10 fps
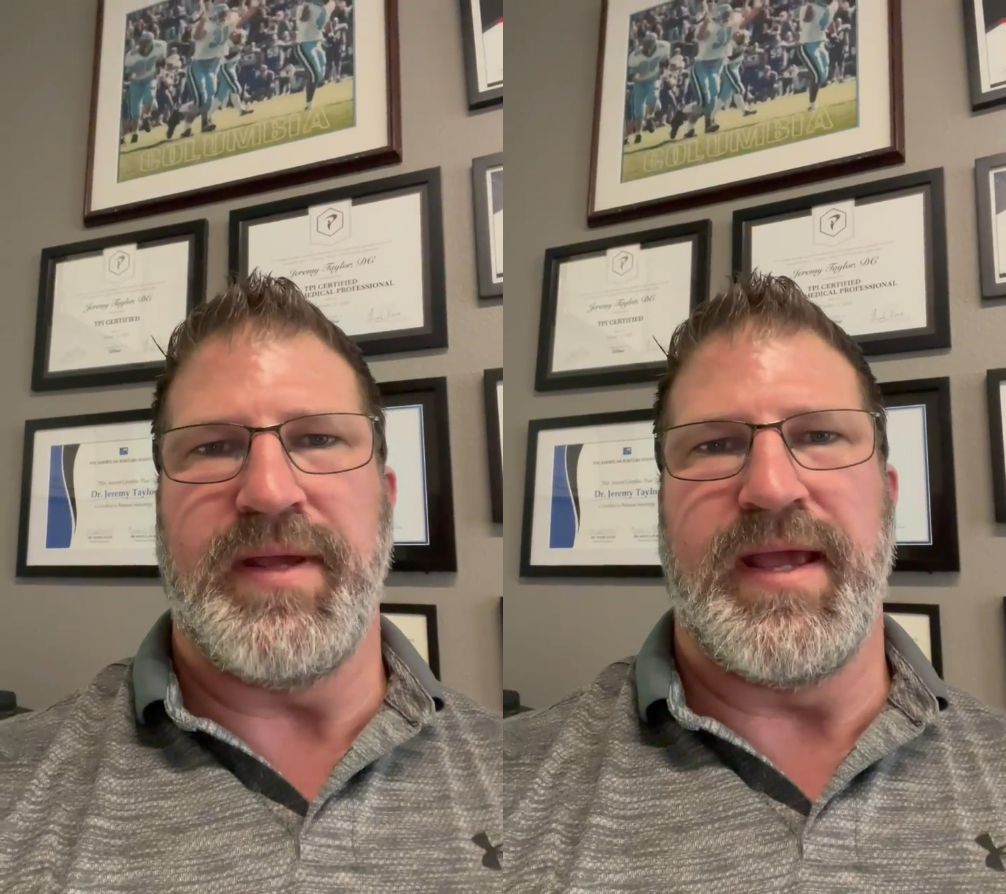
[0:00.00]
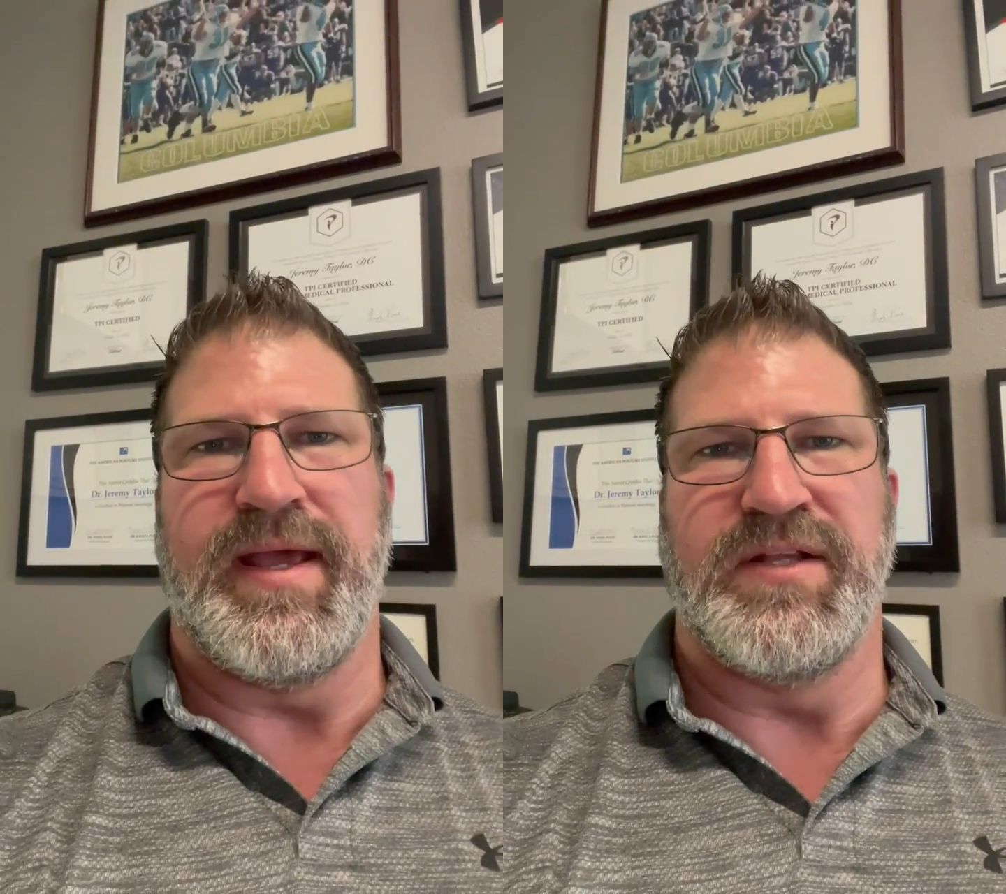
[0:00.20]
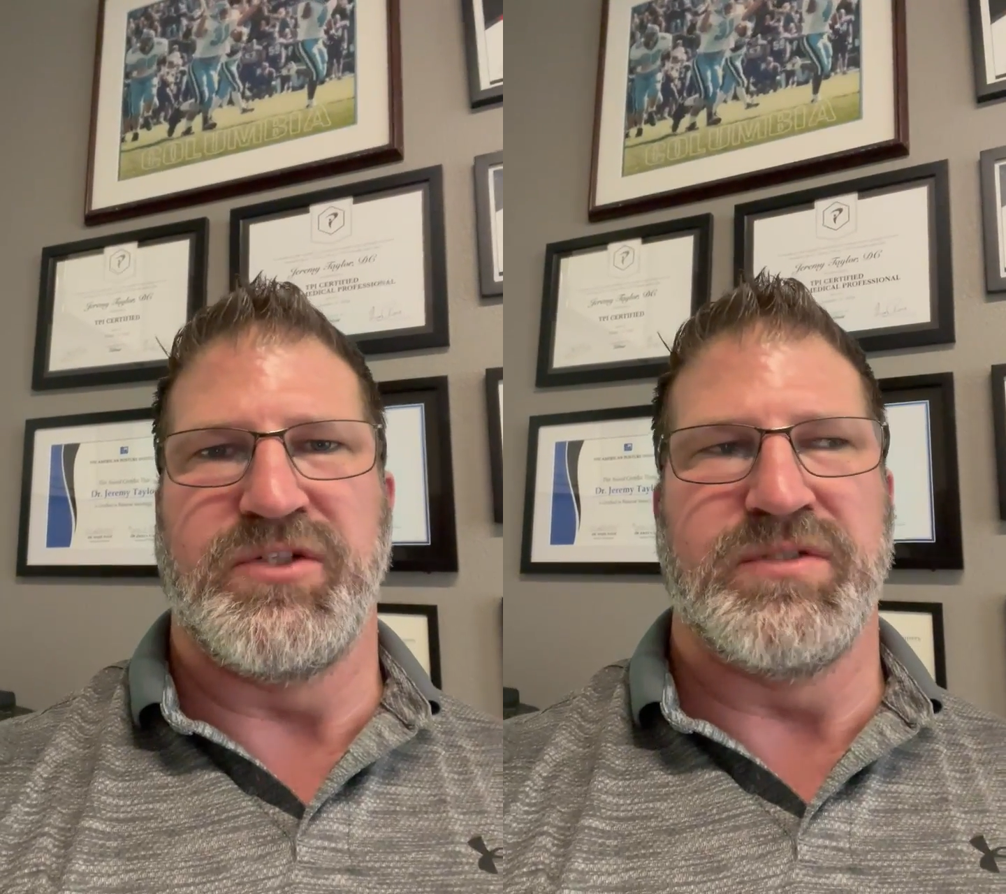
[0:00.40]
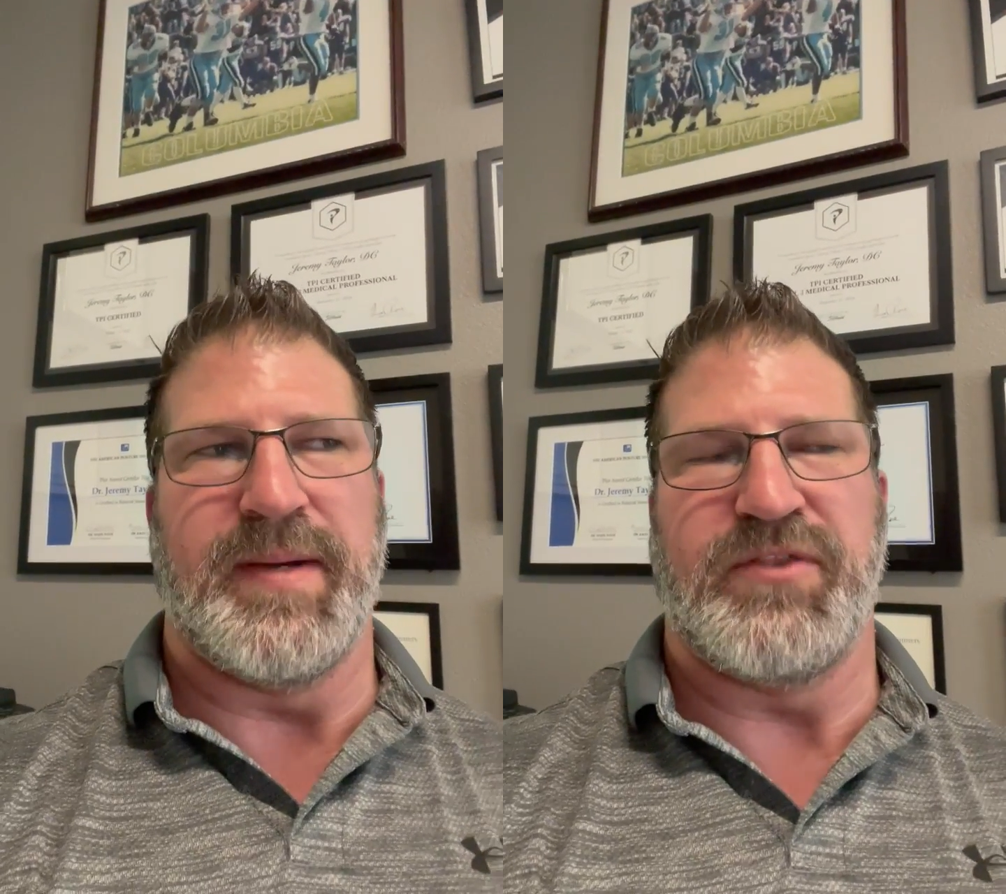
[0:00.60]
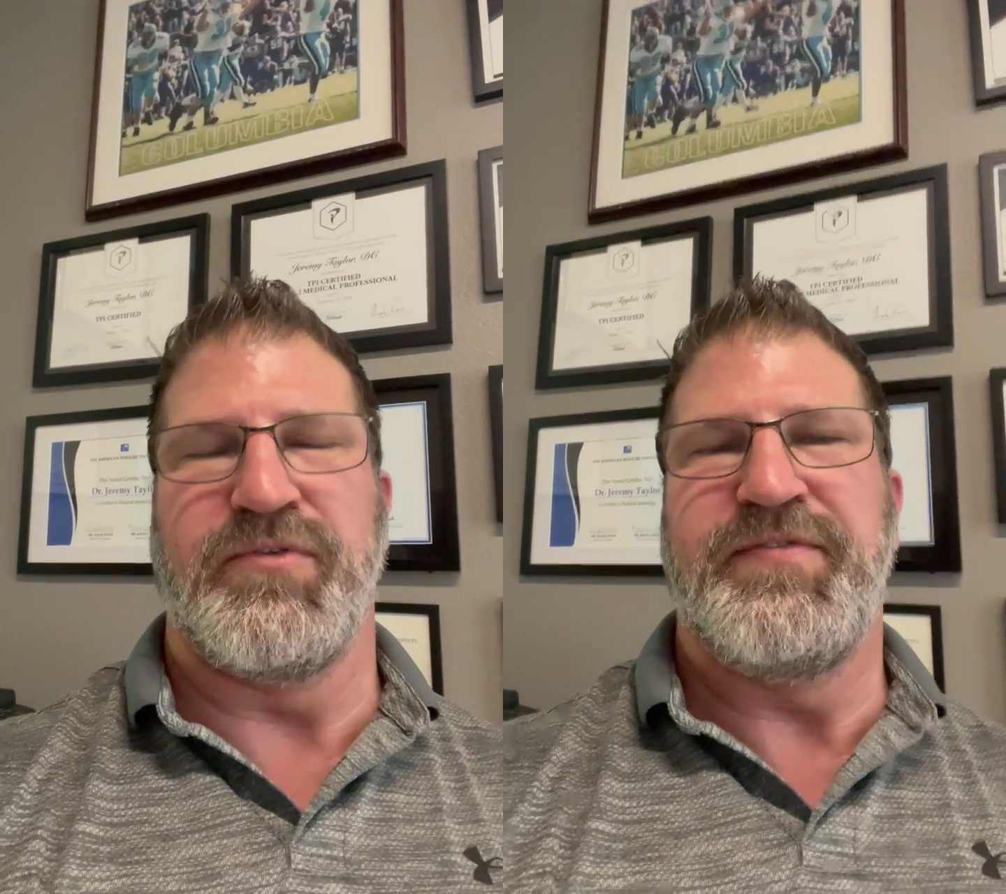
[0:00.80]
and she was
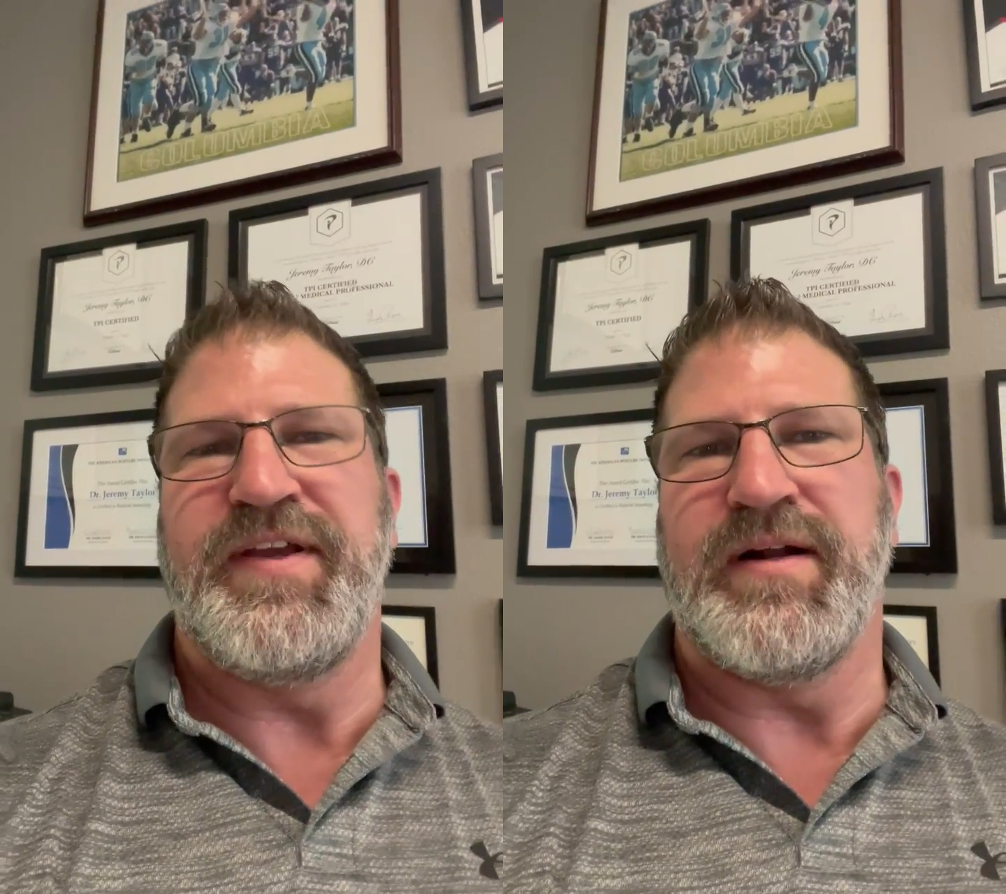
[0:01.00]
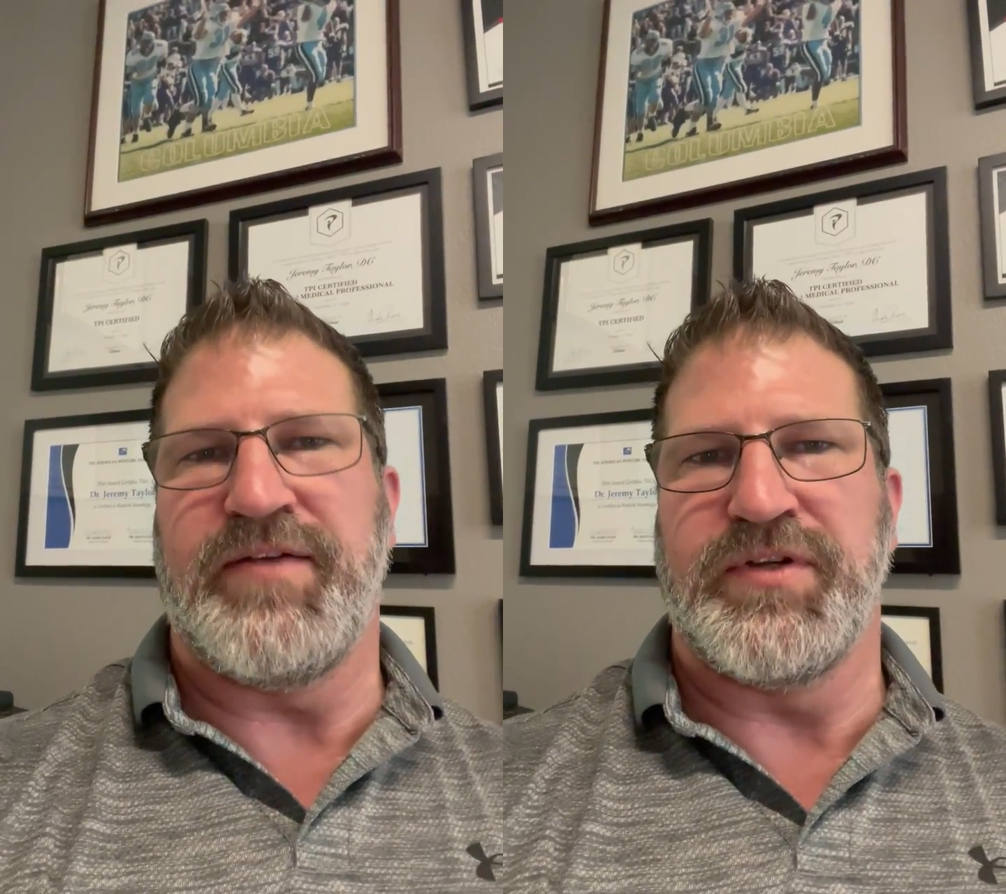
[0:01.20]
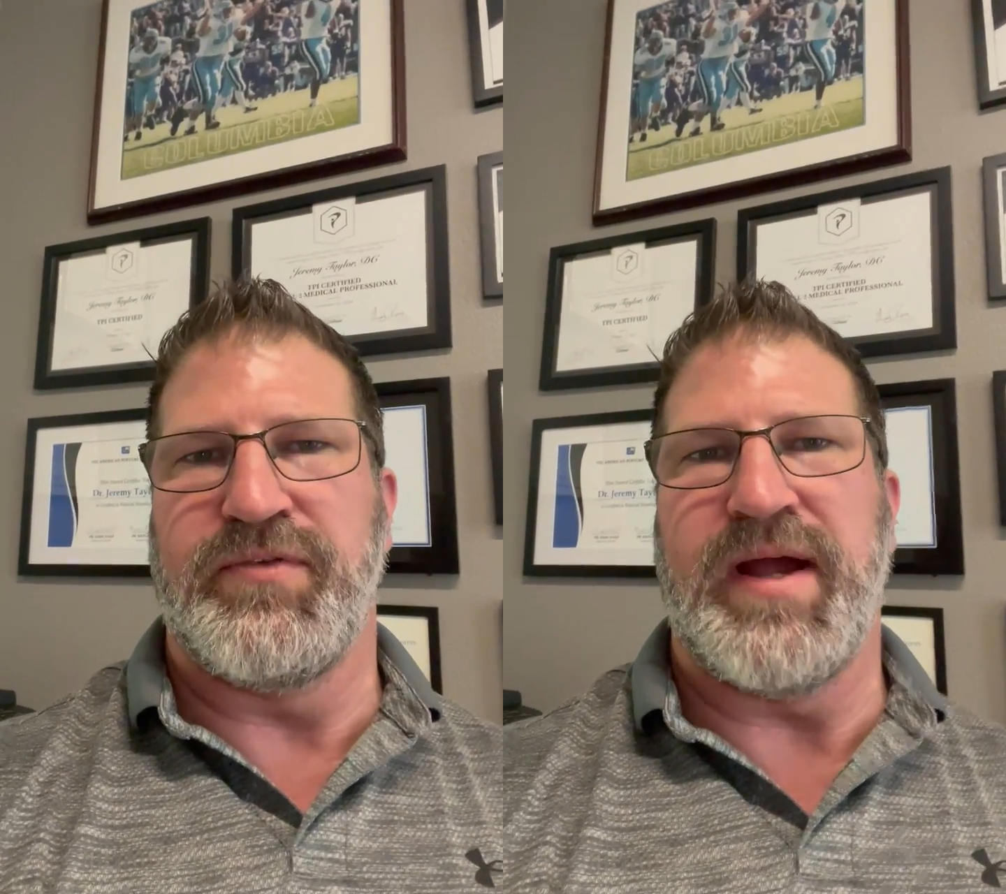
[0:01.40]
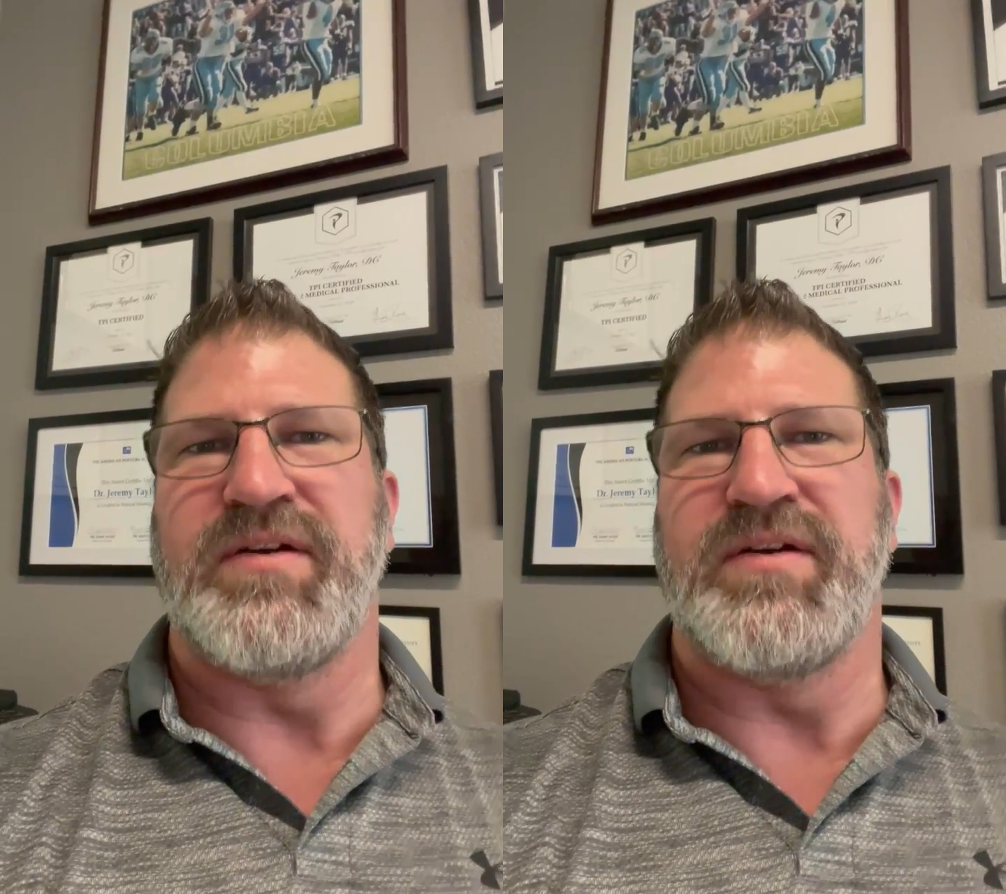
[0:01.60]
about 3 feet off the ground,